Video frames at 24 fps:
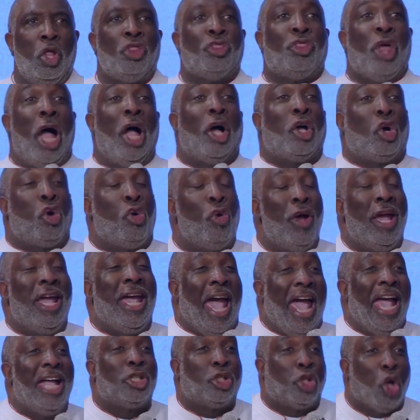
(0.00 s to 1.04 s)
the
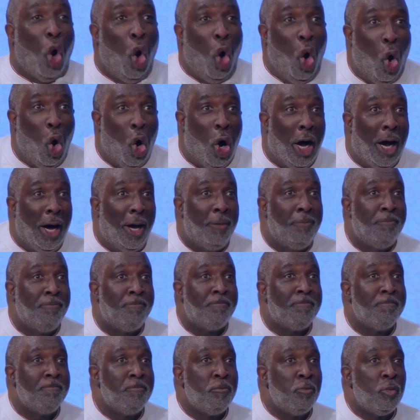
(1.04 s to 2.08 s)
Creator,
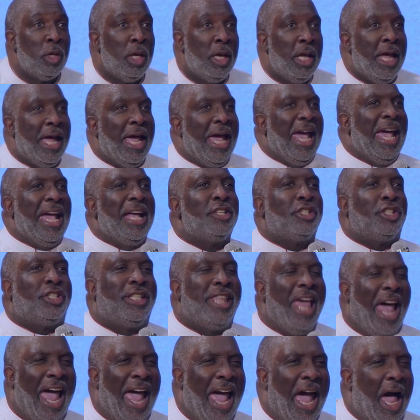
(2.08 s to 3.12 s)
is
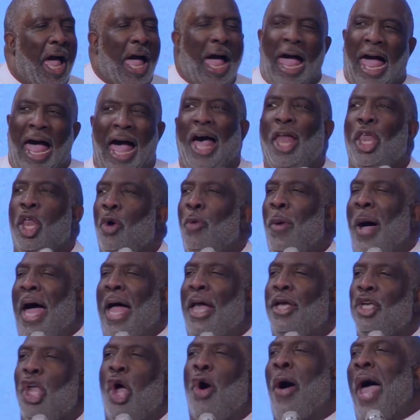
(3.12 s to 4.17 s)
there. How do
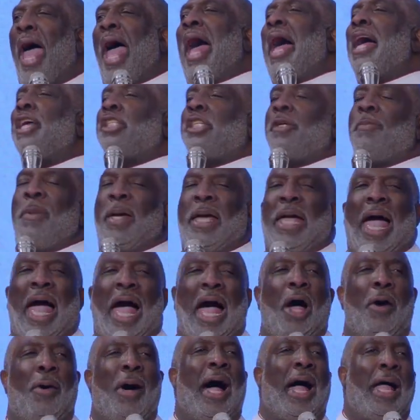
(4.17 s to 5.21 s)
I know? Ask me
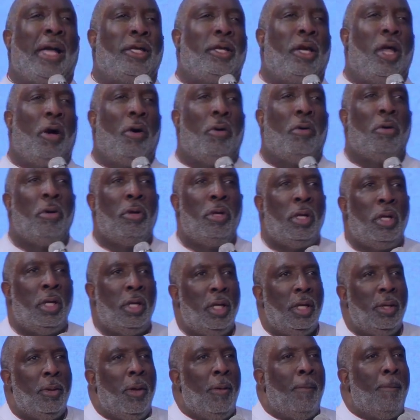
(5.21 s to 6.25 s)
how I know.
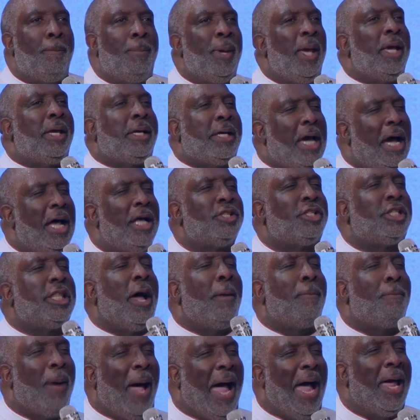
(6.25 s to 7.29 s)
Because
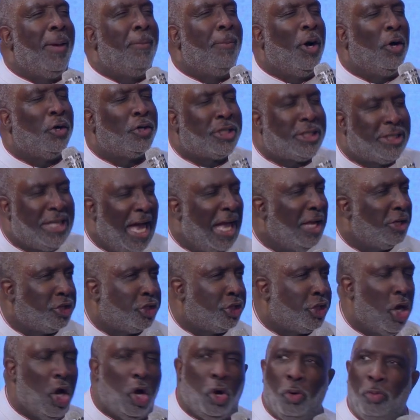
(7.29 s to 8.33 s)
the Bible says
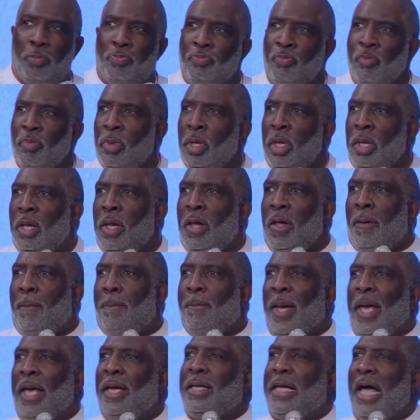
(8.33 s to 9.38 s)
so.
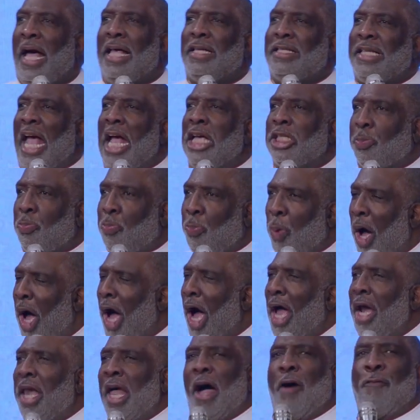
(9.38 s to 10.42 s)
Because as
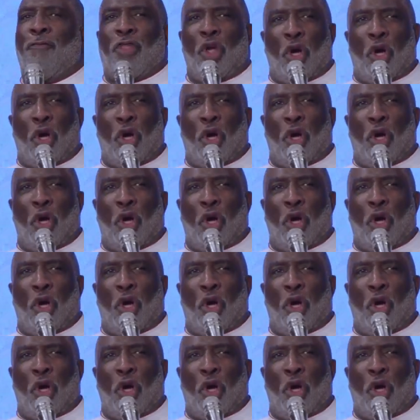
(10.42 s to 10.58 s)
part of